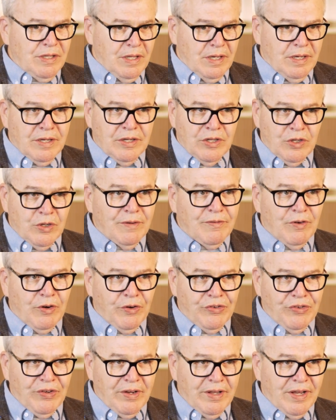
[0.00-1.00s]
the
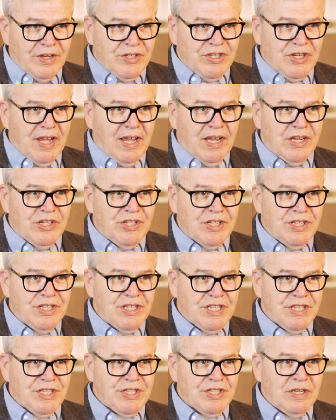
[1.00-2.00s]
university education
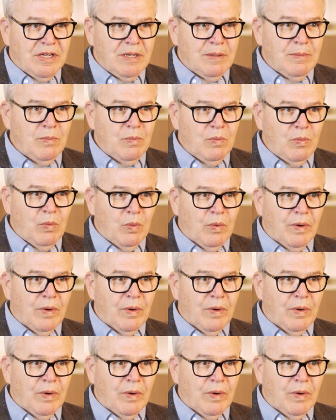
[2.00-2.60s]
system.